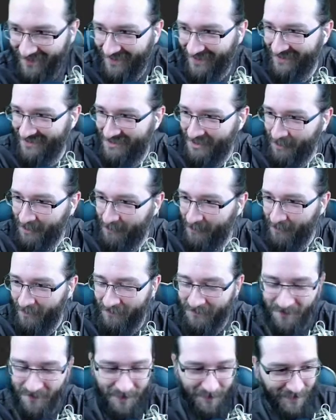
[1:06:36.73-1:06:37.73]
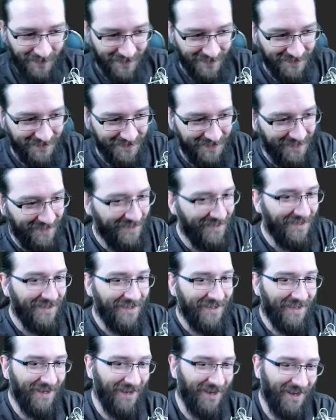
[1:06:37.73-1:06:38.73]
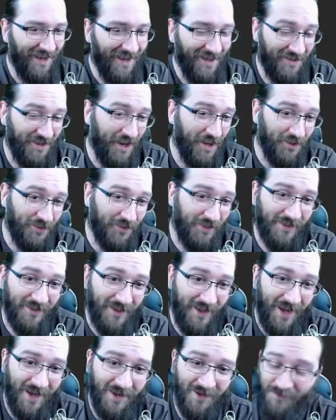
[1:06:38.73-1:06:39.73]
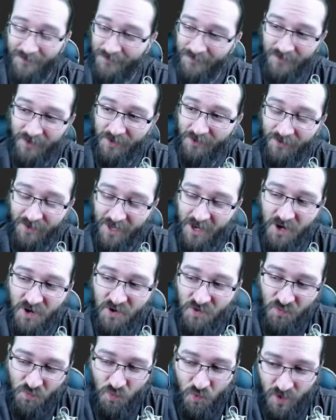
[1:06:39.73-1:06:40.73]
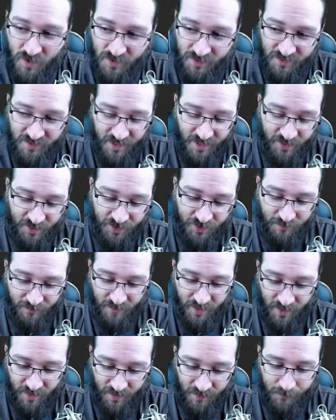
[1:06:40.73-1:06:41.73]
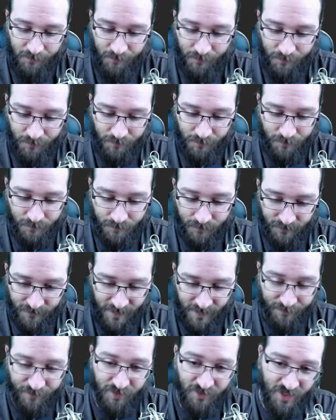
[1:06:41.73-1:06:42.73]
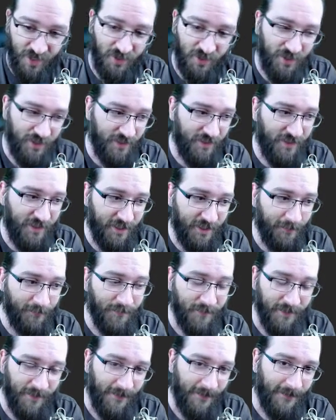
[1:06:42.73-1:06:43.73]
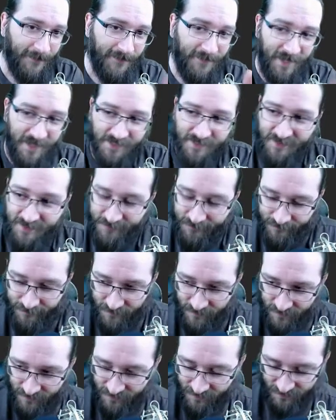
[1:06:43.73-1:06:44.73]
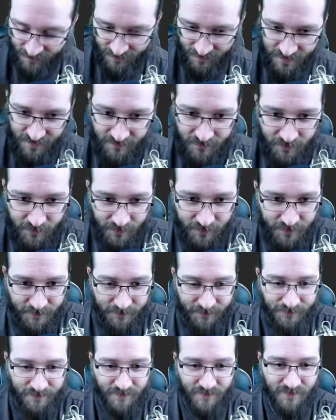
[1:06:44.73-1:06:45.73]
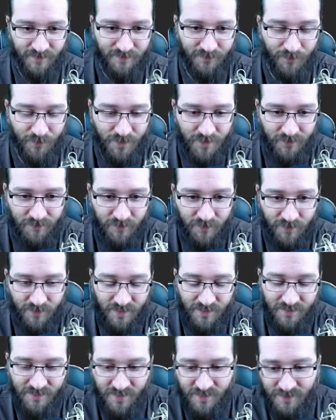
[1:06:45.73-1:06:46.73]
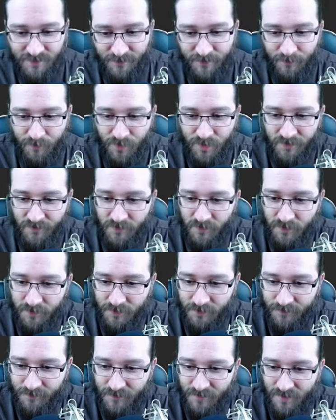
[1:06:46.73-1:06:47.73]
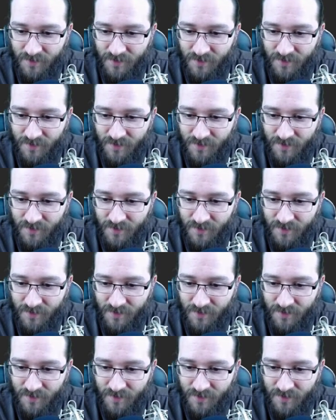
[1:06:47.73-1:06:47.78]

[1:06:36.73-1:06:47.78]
It took me about 5 minutes. The other end of that, of figuring out what the data should be, that pre-calculated data, that's difficult. More difficult. That's a bit more difficult.